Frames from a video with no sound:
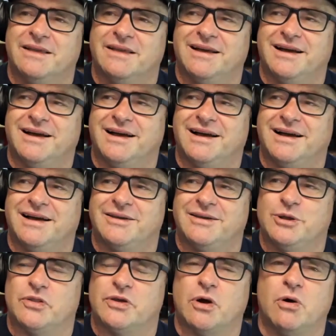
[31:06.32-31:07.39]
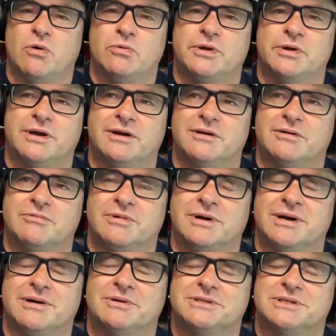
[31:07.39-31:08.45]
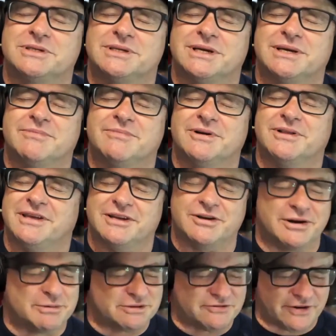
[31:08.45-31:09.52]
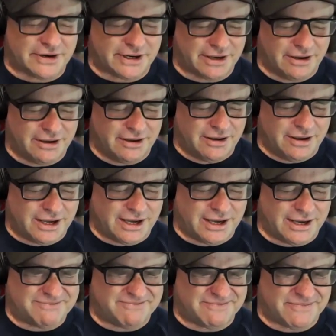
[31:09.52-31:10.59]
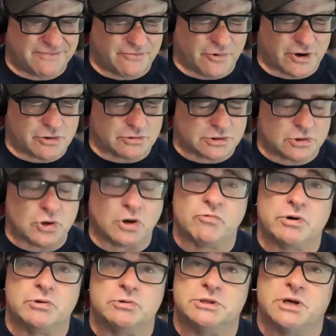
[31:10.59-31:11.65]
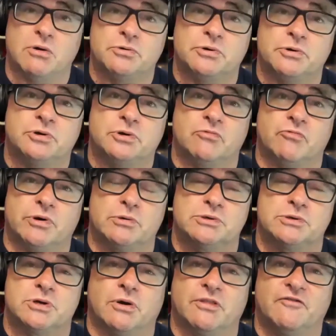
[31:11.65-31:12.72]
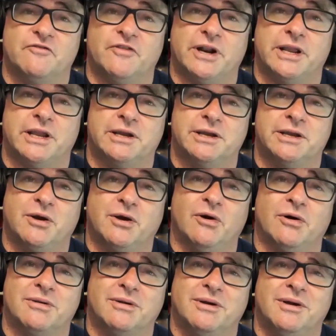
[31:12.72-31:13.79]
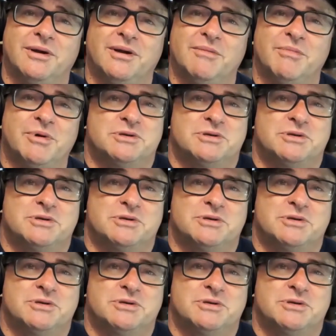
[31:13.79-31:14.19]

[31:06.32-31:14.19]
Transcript: know, the older, what's his name? Oh, that guy was funny. Rickles, Don Rickles, the older Don Rickles got, the funnier he got, because